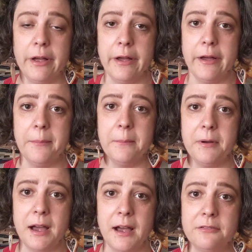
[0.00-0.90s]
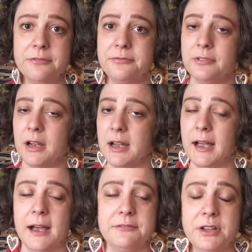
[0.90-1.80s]

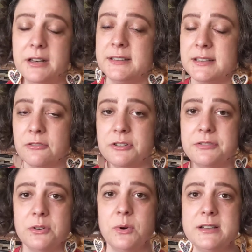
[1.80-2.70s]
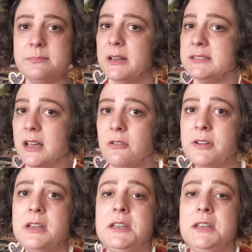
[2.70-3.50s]
I've done it several different ways myself.